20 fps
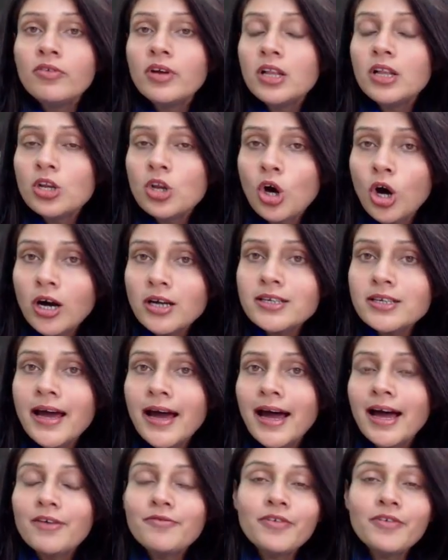will not
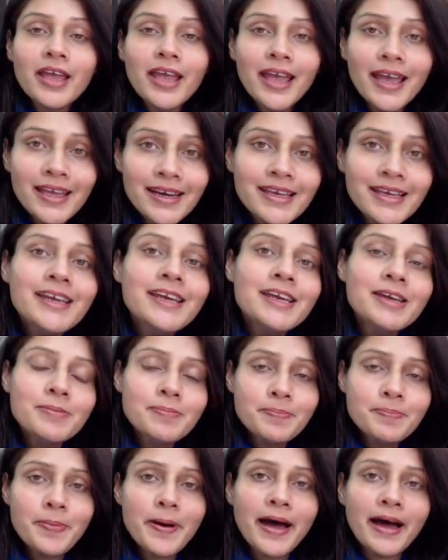have any
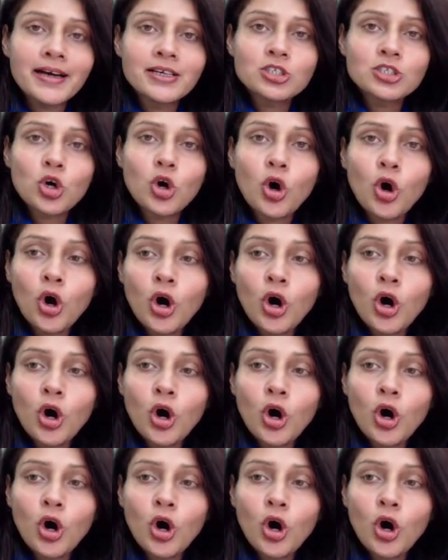impact